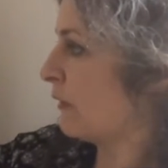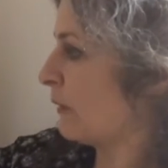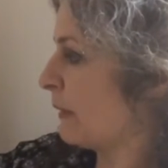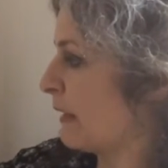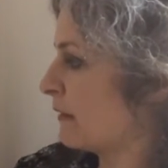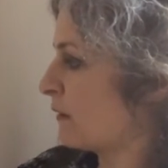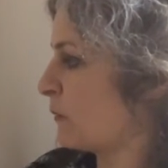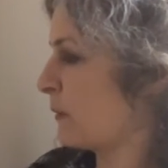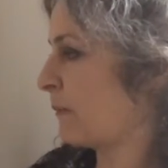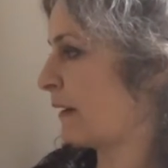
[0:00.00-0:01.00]
and then
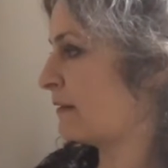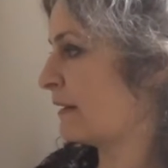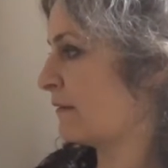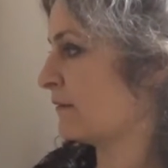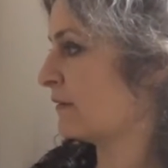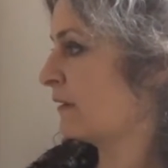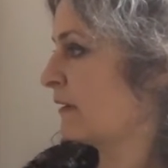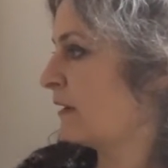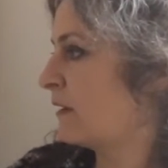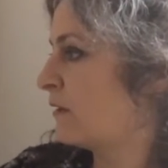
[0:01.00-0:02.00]
coming back down.
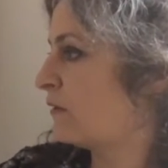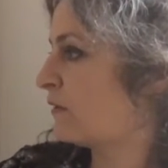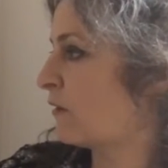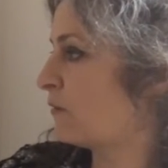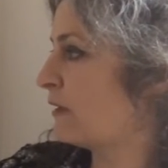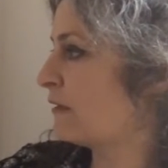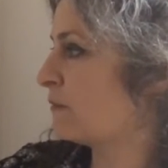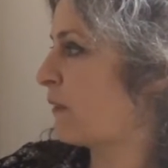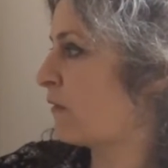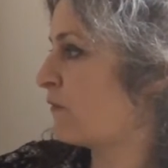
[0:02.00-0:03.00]
So this
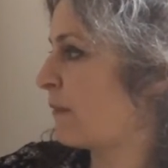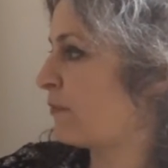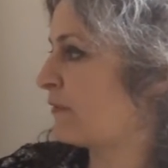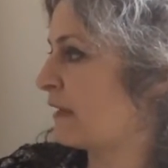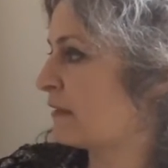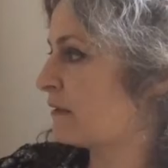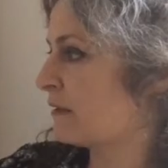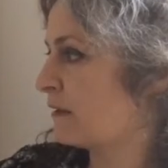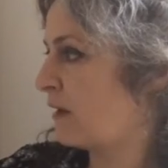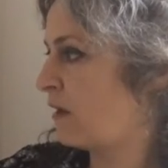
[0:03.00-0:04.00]
might represent
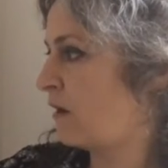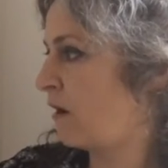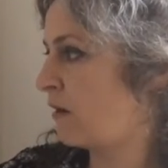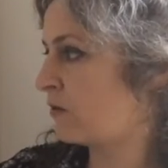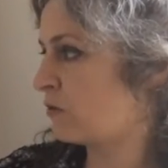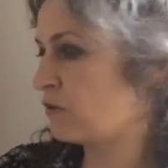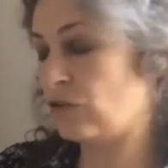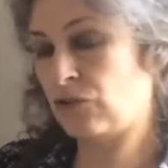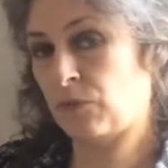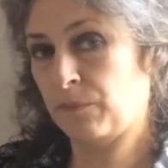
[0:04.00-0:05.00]
a larger
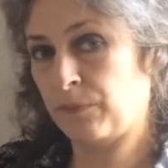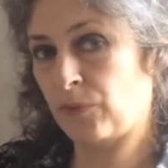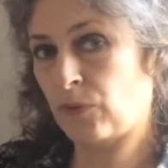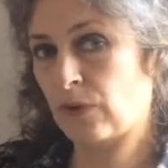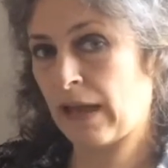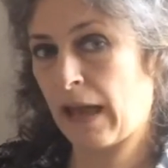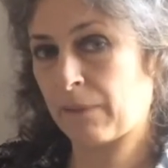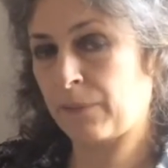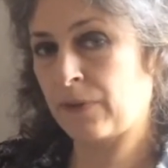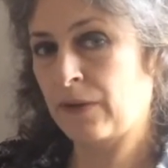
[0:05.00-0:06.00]
jump or
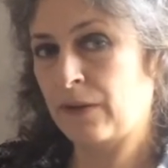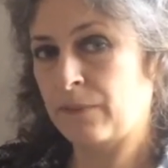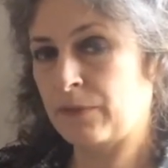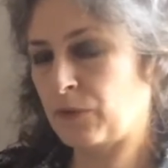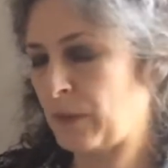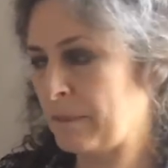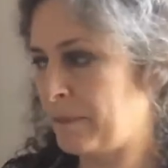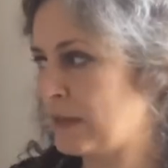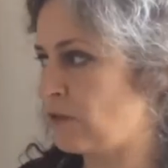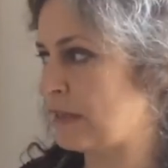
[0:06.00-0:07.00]
gap between
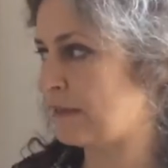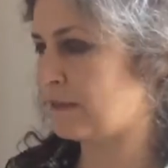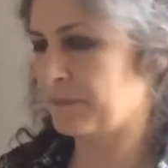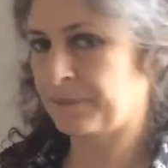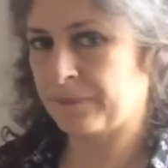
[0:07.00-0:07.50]
pitches.